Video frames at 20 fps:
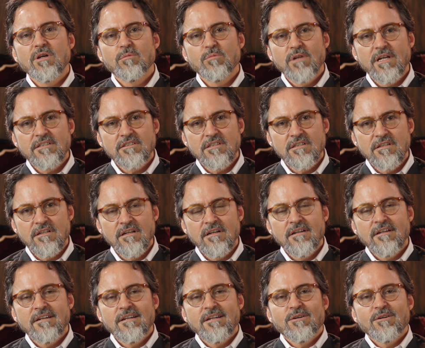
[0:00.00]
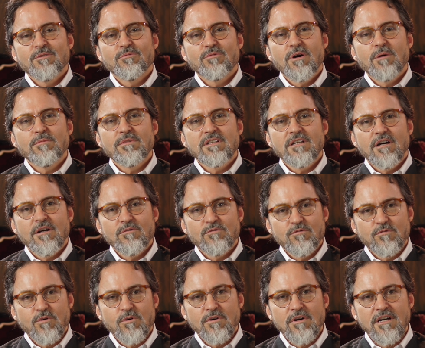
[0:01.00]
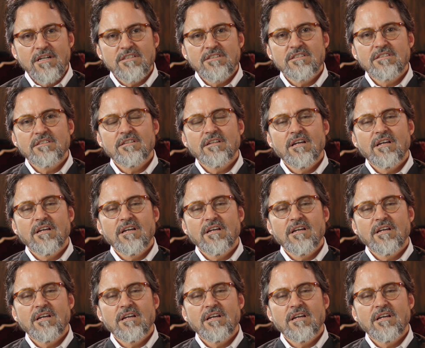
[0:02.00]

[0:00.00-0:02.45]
a blessed Ramadan for us.